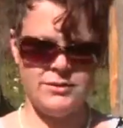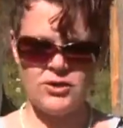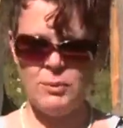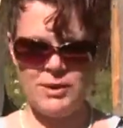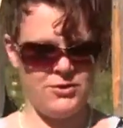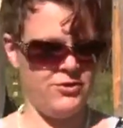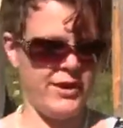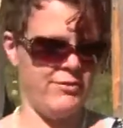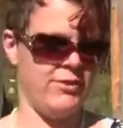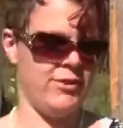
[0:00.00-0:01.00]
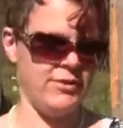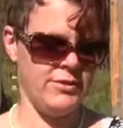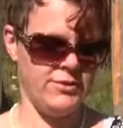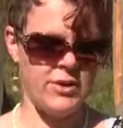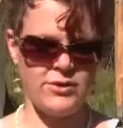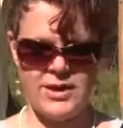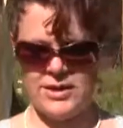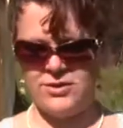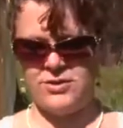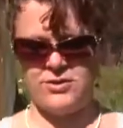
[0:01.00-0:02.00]
So much flavor, so
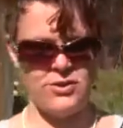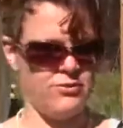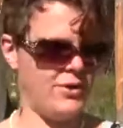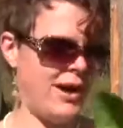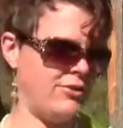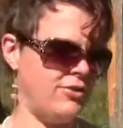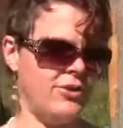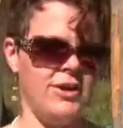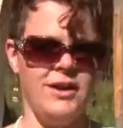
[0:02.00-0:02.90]
tender, so fresh.